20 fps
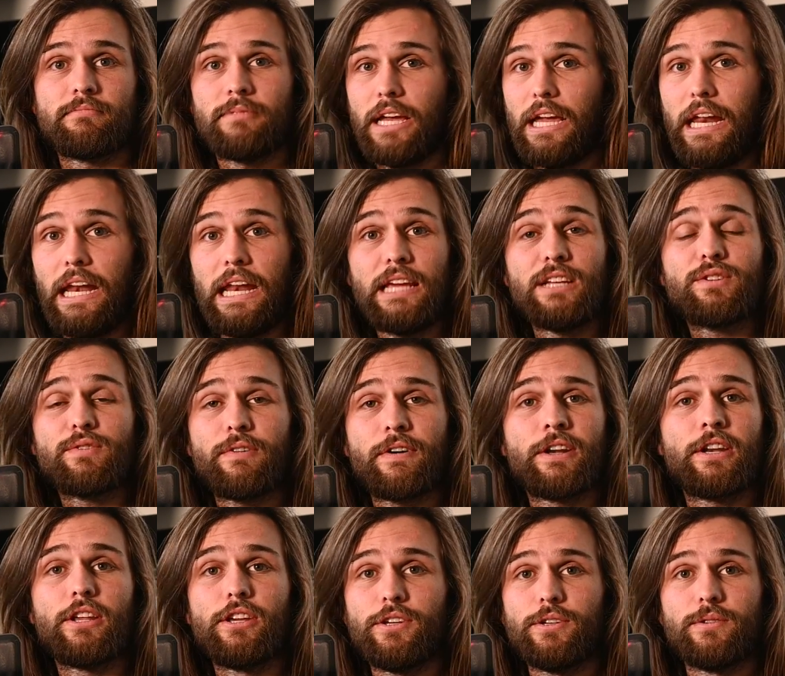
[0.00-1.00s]
It is
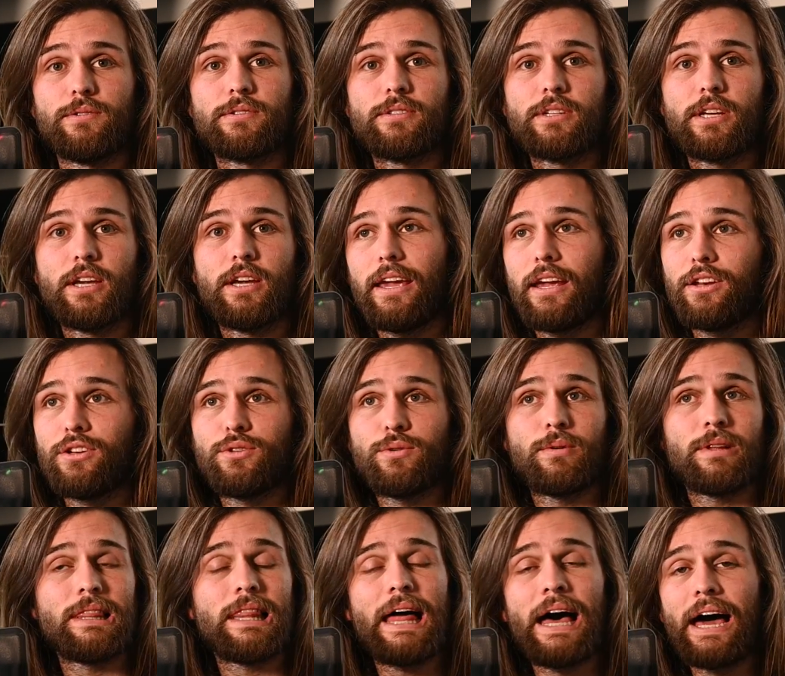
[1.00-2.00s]
fun to use. It can do
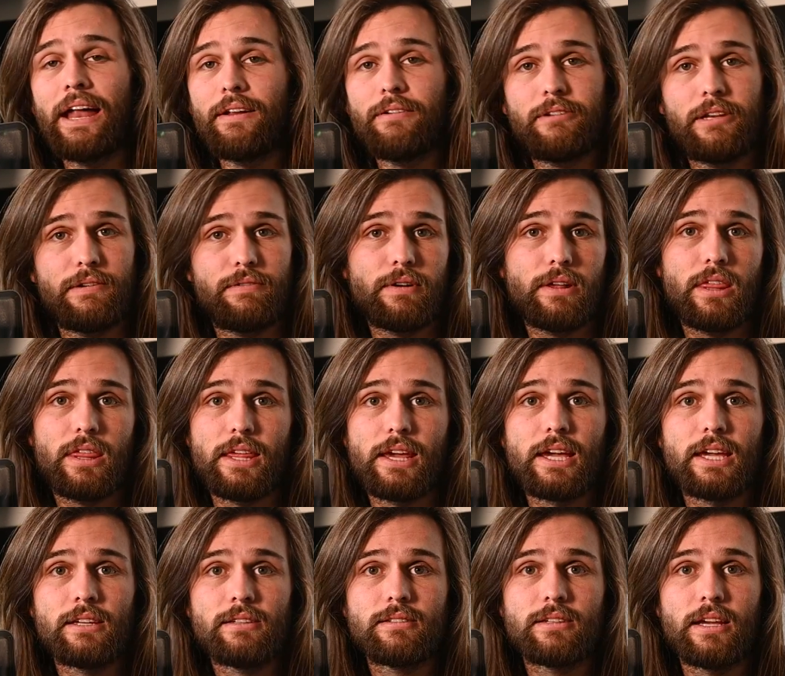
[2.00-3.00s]
a lot of different
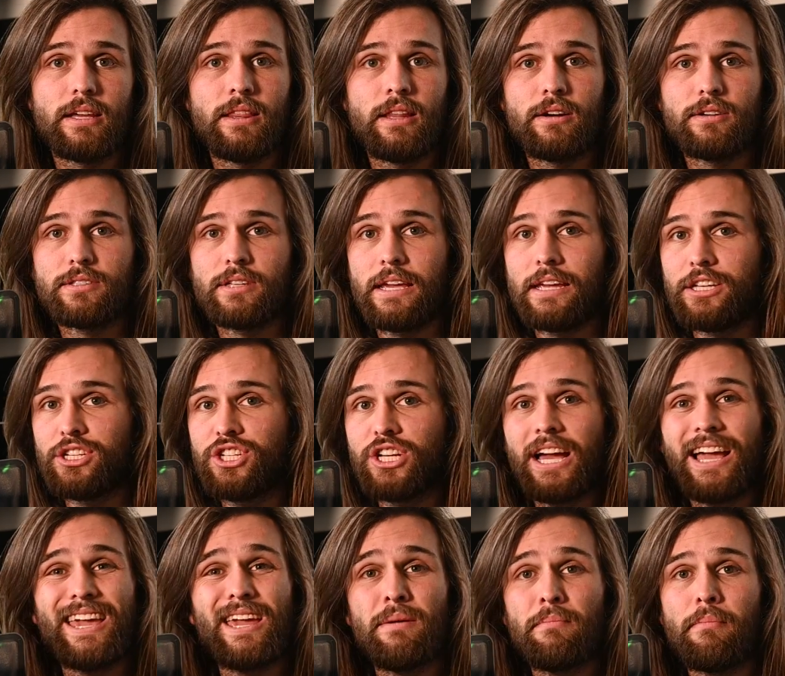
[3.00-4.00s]
things, and there's a
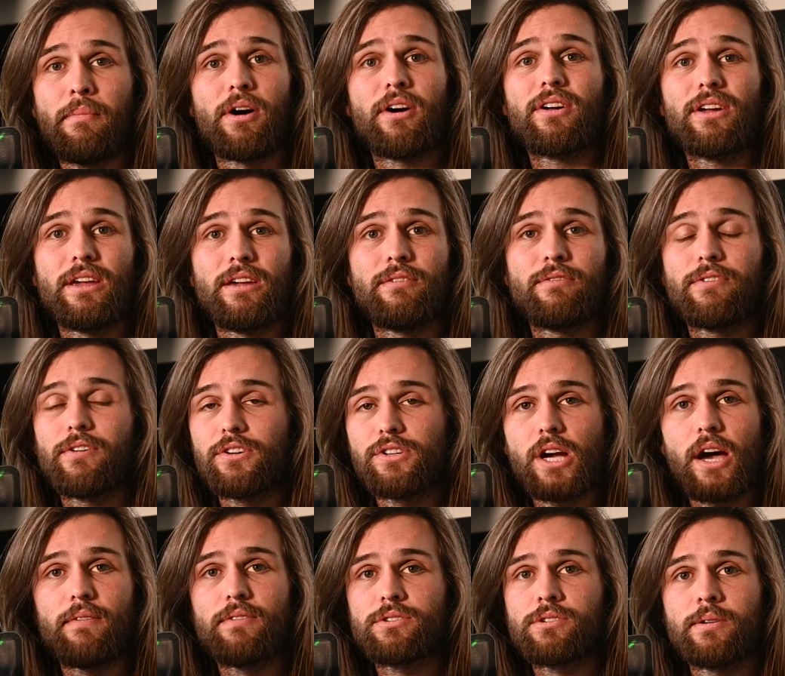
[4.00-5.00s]
giant market for
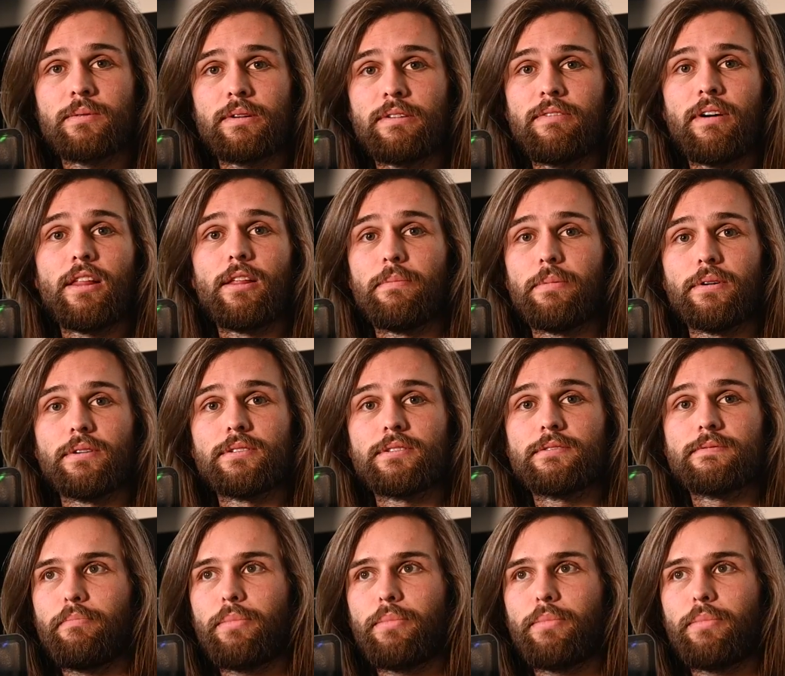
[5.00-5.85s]
JavaScript developers.